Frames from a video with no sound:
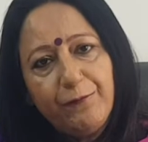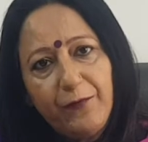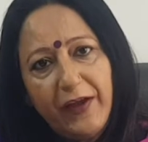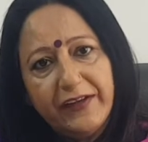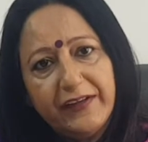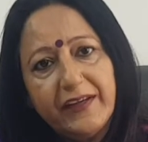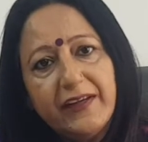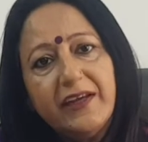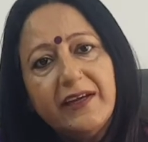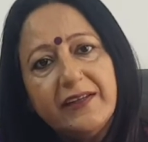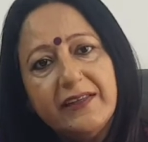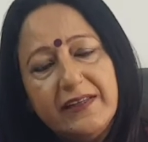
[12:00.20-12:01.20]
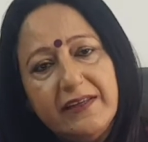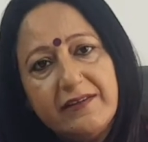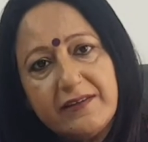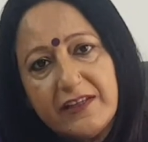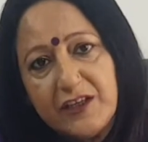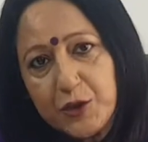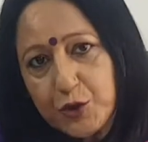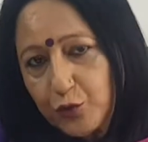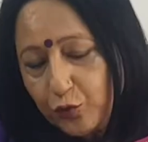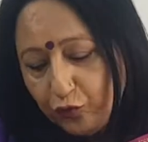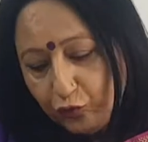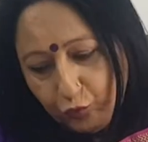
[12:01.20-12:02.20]
finding these
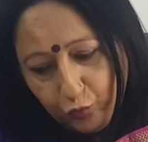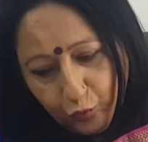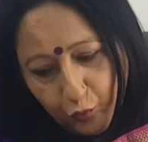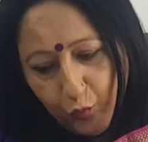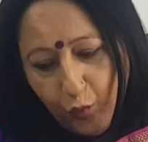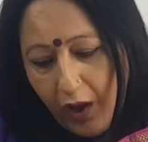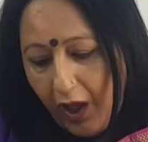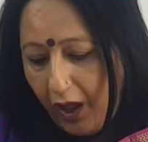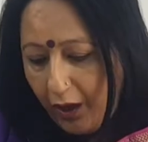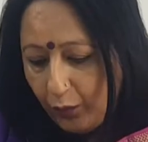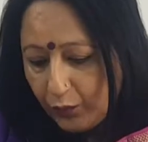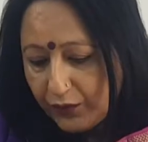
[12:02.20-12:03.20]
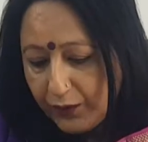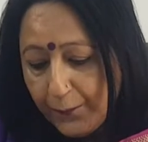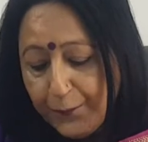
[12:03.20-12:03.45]
issues throughout.